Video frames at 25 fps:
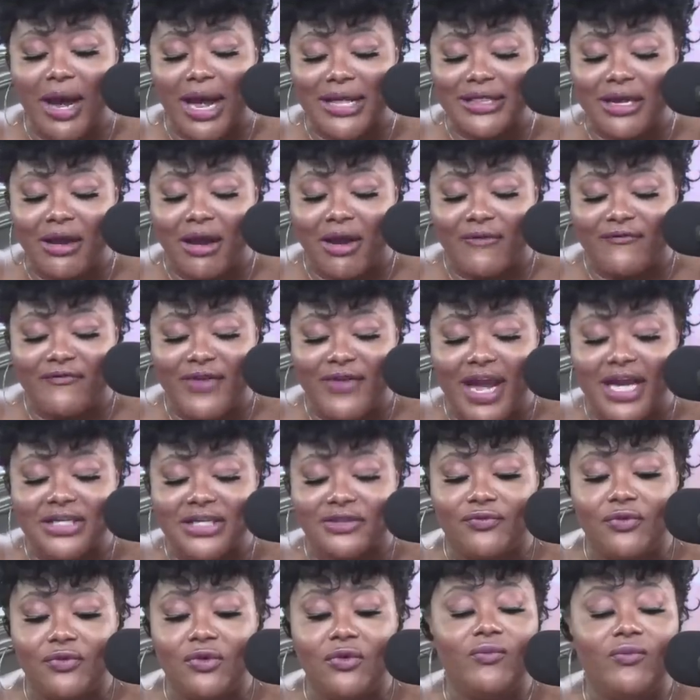there are fast
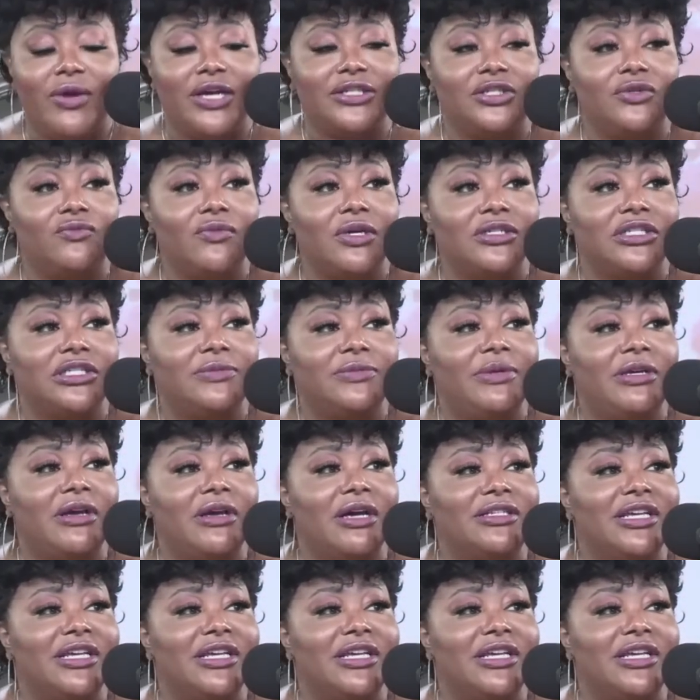food restaurants is because